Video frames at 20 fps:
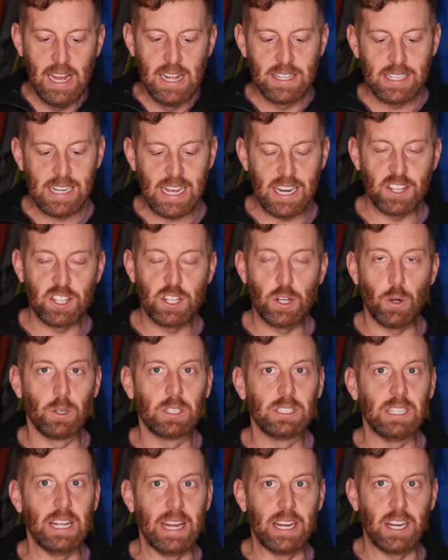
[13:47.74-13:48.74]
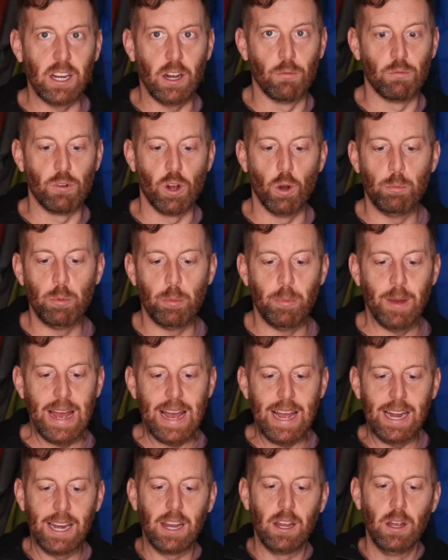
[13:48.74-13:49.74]
It's kind of stored like a rope
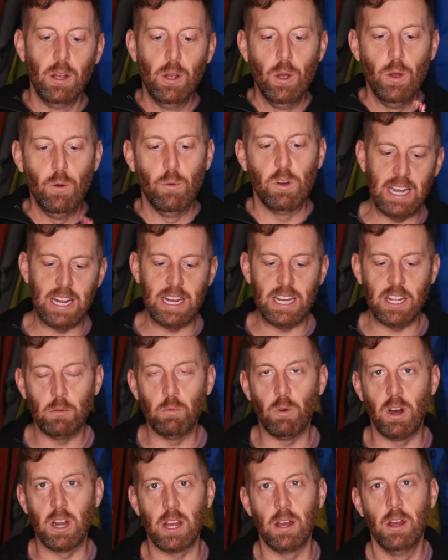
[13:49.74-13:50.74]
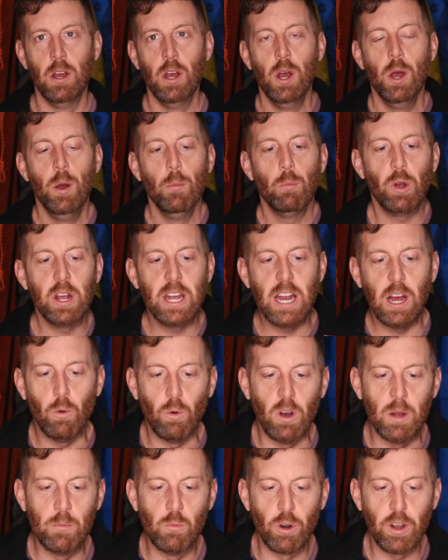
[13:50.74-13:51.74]
bag. And I did want to point out
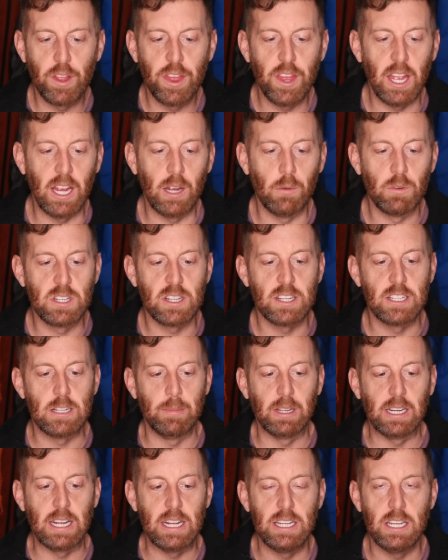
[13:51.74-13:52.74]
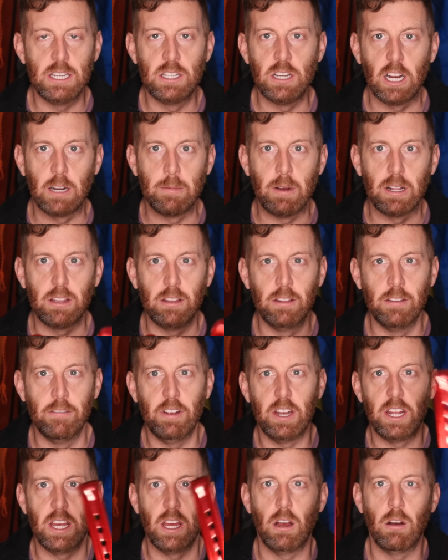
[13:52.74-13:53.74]
one more thing, which is something I did talk about in the
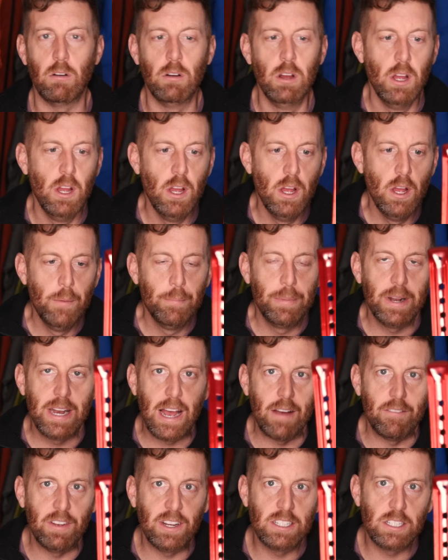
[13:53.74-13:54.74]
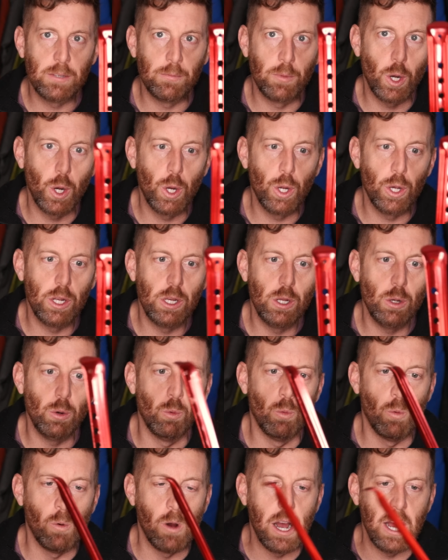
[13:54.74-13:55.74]
video, but having some good
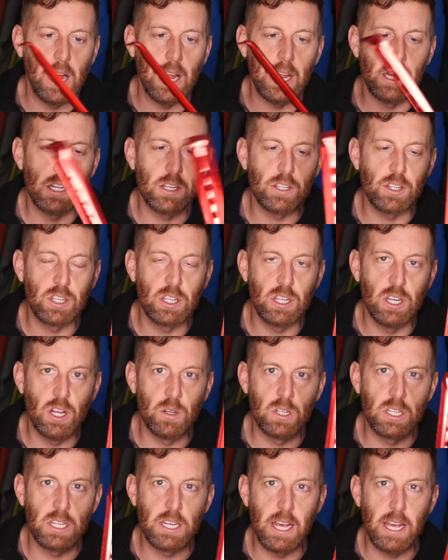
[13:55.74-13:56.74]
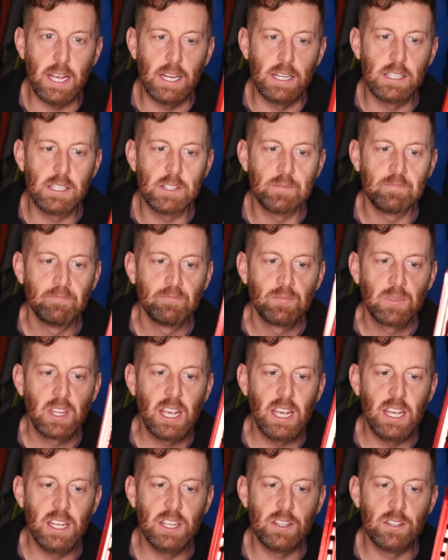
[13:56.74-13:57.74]
wide snow stakes
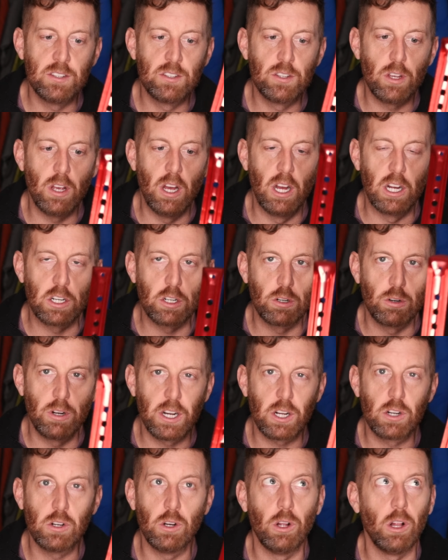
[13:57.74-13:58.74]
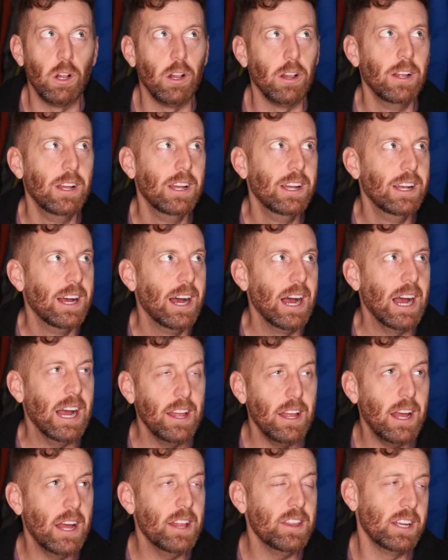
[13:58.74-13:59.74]
is a critical,
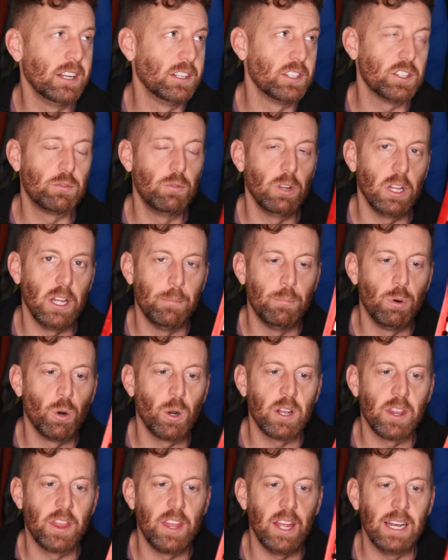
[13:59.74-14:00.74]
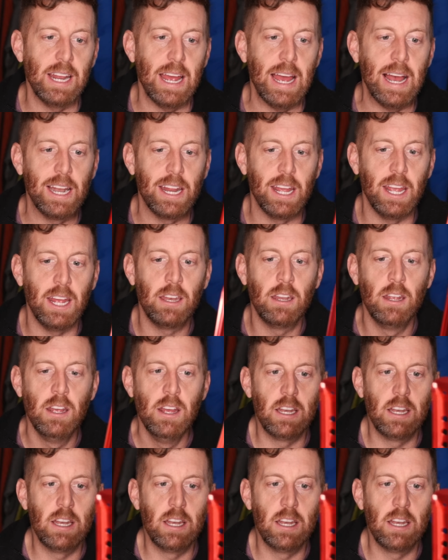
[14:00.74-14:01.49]
I think, just really important thing to add in.